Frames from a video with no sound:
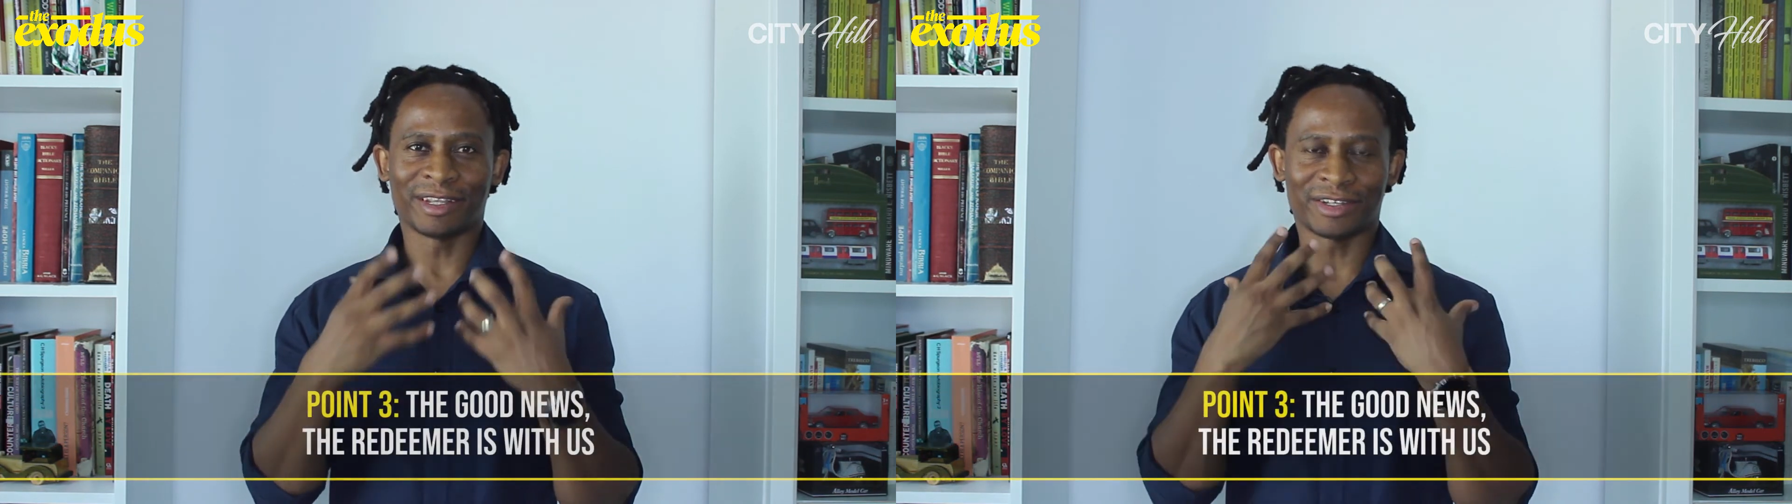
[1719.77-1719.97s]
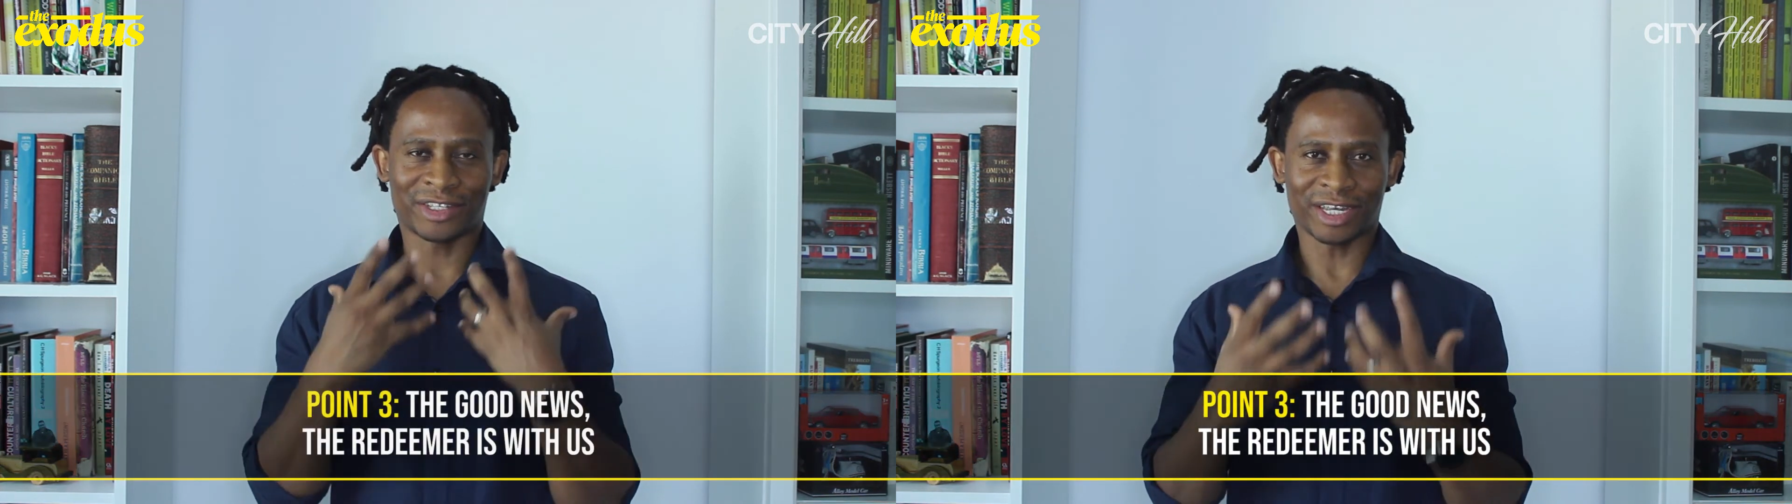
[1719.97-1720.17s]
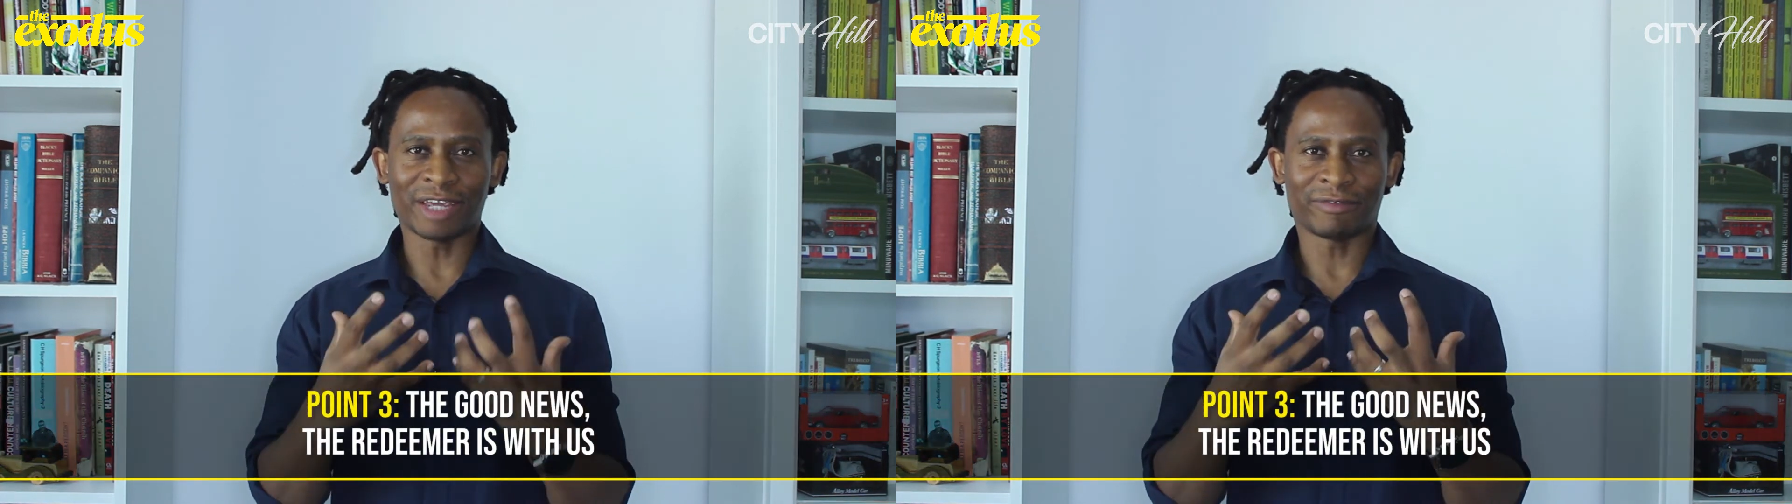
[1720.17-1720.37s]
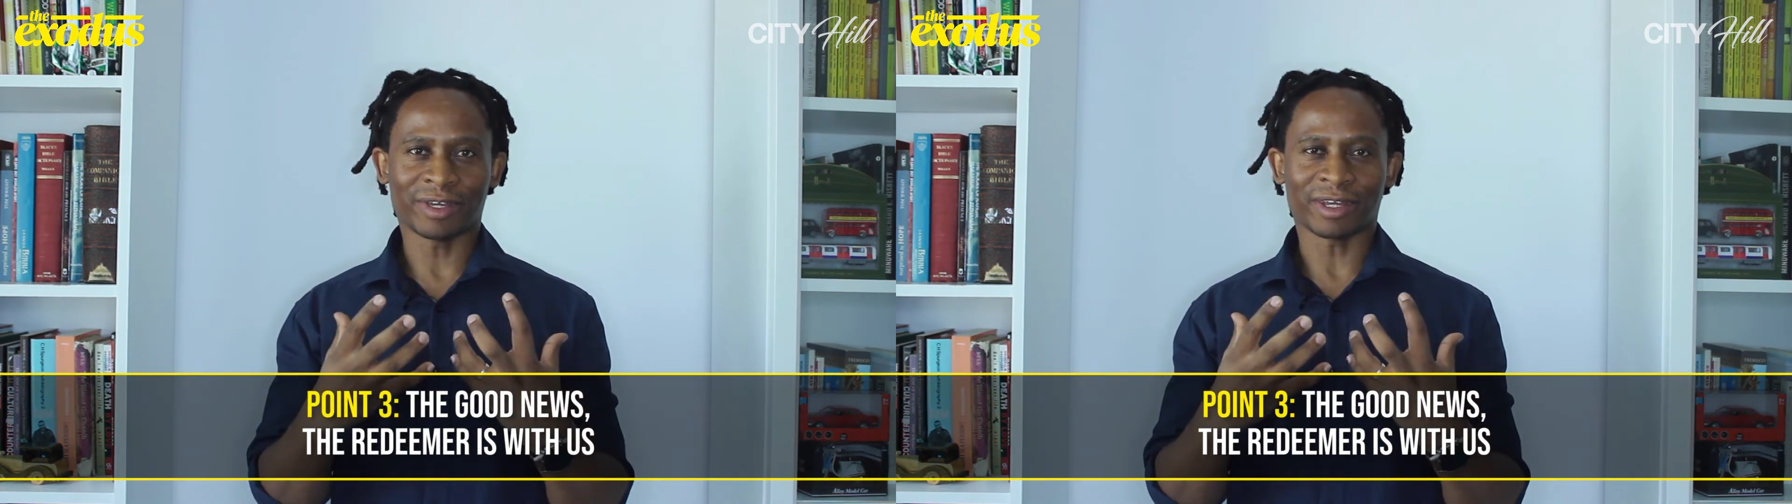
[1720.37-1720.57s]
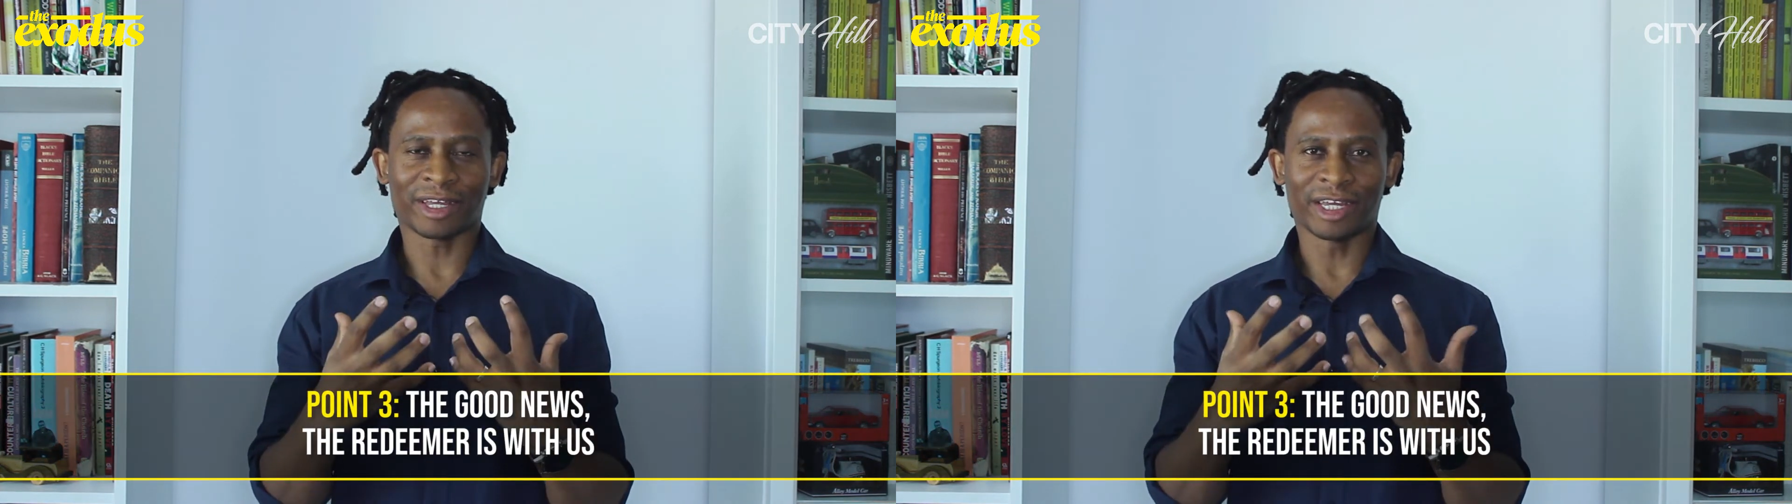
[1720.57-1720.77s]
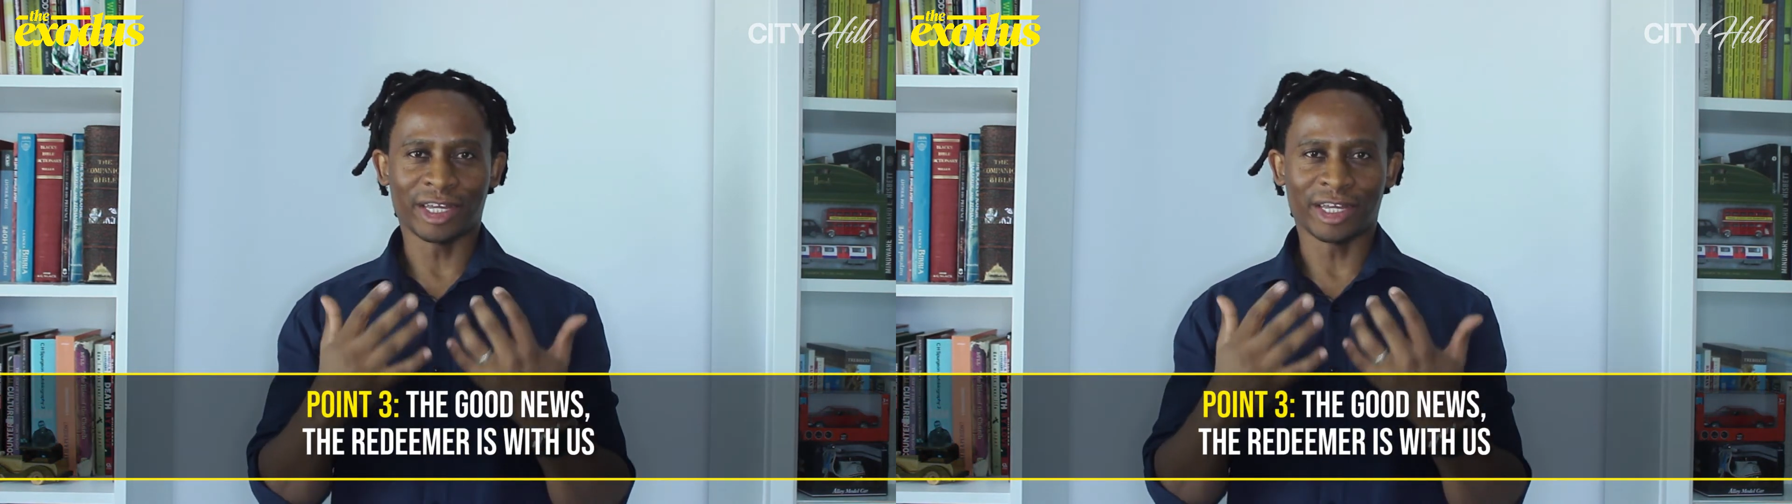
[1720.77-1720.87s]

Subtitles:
the Savior,